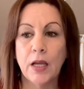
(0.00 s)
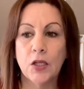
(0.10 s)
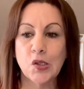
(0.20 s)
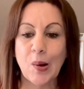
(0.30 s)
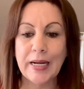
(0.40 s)

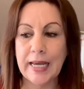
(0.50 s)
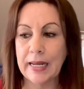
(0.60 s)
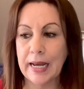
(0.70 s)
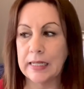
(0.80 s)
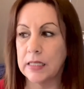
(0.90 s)
So I did.
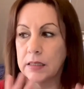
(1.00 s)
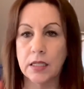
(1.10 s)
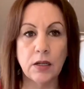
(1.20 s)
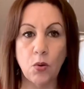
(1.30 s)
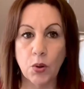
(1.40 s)
I
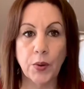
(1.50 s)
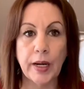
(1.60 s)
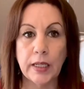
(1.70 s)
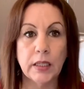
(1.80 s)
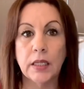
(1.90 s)
didn't order
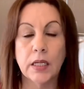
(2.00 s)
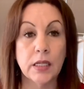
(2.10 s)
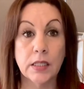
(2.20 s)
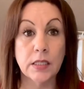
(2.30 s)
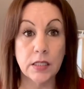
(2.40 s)
anything
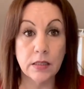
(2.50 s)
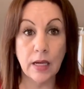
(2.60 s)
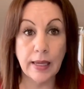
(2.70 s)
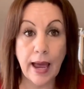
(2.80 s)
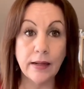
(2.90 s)
because it just,
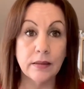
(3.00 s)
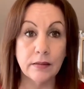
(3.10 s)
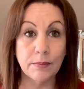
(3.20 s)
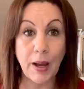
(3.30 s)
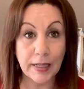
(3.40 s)
again,
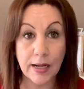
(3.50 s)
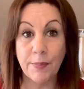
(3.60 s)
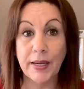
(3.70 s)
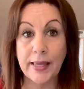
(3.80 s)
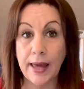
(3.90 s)
by the time
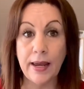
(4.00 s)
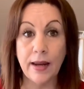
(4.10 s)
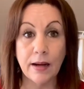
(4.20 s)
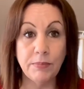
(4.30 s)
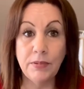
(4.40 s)
I get it,
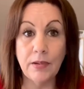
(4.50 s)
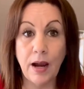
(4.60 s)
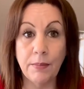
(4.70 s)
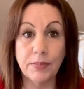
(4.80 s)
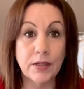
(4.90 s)
I'm
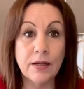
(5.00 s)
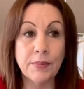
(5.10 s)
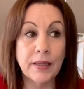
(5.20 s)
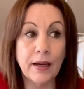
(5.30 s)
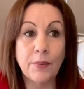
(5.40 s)
going to be
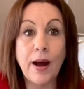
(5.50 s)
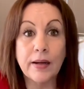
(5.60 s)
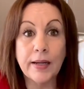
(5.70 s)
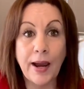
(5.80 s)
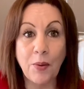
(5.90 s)
like, why
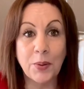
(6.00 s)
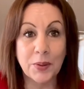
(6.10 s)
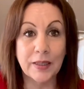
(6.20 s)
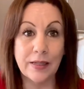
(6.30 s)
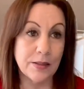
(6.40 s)
did I order
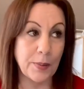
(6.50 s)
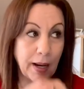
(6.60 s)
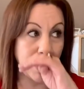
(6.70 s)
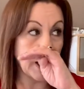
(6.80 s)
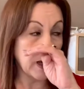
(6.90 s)
this,
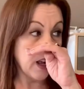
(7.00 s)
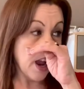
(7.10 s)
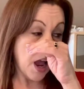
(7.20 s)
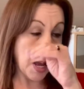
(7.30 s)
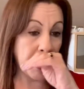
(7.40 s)
right?
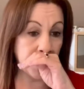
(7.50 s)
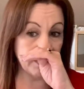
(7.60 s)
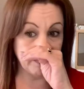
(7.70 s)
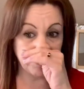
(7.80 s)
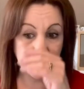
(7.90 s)

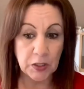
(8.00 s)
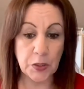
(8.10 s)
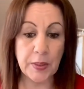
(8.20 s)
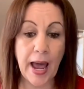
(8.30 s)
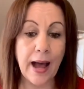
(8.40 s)
So
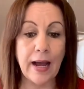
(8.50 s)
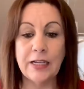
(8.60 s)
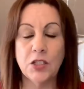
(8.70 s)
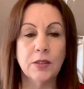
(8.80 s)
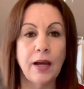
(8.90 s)
yeah, I
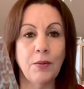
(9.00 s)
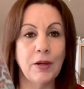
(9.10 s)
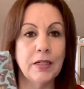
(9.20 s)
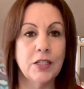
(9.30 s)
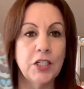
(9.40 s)
just kind of
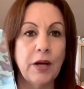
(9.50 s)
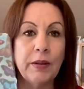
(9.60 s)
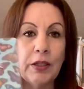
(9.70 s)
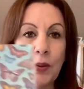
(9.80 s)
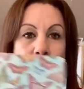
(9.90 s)
wanted to share
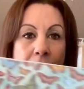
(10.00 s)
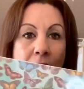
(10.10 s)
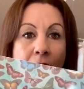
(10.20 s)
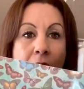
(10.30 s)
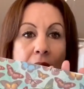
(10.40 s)
with you.
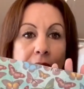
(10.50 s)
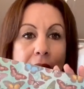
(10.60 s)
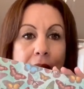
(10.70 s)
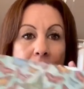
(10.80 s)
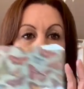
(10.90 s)

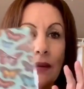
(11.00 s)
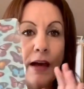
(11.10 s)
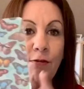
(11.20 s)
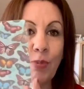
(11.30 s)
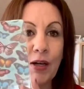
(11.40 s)
And I
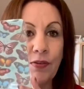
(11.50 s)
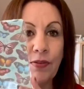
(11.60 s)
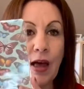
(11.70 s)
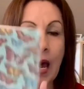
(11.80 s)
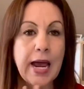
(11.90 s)
love
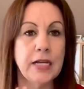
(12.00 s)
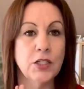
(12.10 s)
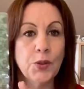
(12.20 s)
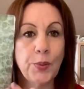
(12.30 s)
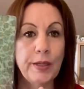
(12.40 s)
butterflies,
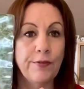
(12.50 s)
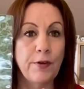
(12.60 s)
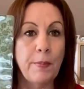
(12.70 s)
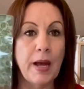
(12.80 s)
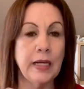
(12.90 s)
green for
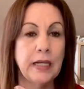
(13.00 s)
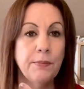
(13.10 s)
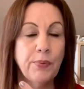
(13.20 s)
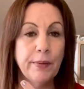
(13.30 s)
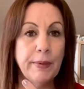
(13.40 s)
money,
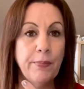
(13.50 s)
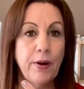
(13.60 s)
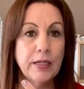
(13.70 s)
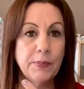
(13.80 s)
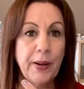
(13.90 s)
bring me
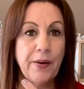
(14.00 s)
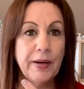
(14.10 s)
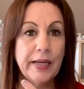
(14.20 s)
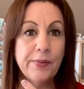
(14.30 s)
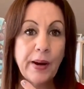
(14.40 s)

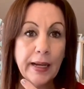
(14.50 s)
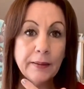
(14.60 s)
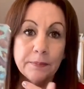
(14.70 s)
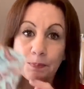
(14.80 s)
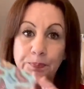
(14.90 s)
prosperity, right?